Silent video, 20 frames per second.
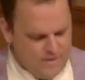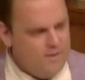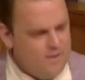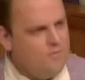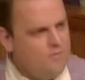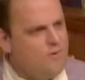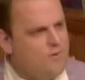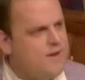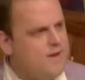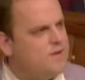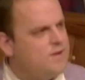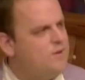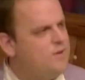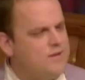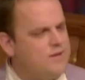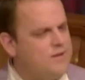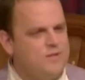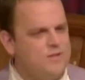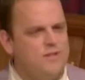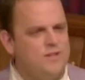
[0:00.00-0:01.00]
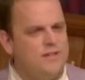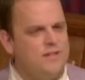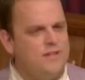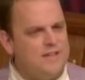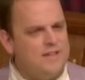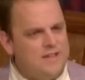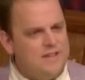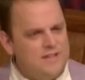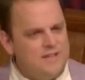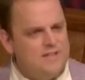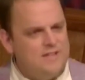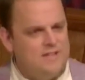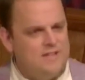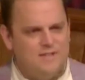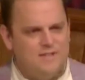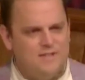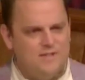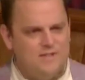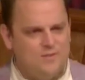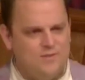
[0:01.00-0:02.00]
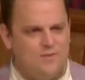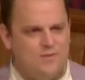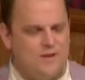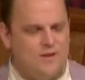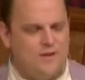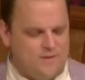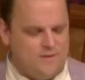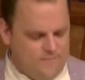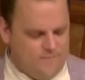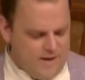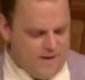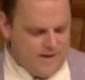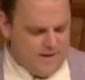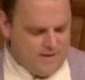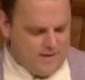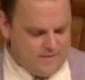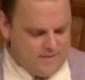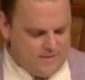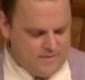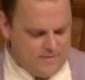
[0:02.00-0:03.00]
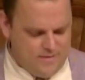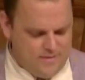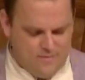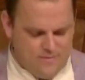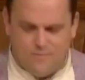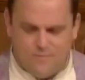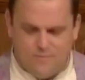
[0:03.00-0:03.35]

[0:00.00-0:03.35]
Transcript: What question is this story inviting us to?